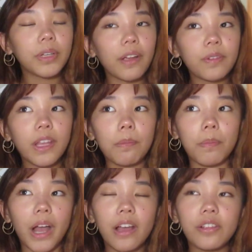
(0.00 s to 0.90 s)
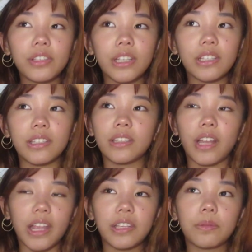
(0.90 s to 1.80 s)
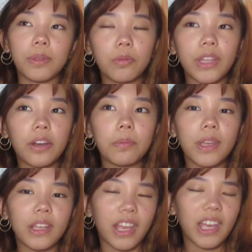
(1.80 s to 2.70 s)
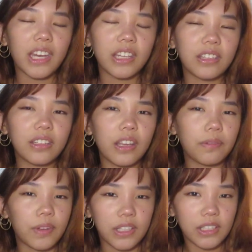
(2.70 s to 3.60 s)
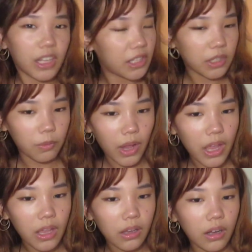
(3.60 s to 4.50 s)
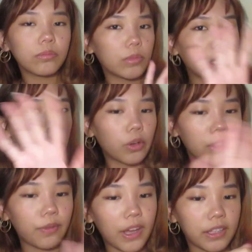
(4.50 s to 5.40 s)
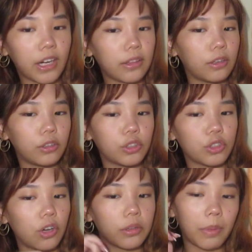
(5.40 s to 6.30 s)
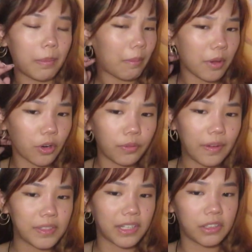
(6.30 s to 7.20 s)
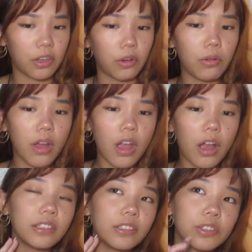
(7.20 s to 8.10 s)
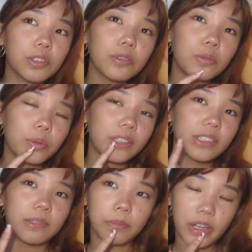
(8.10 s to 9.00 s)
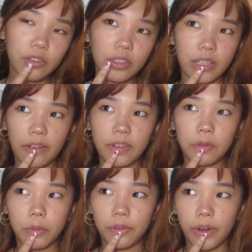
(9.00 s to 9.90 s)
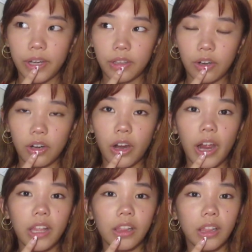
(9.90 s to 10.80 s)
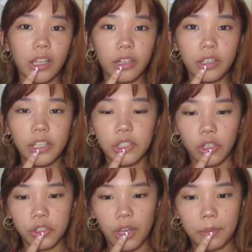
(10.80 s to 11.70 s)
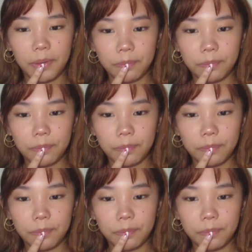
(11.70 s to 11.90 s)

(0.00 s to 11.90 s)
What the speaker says: But I feel like Miles is nice without it being like in an infantilizing way, ignoring the fact that I literally just called him my baby girl 5 seconds ago. Also, when Miles and Daphne were fighting in the car, I literally started sobbing.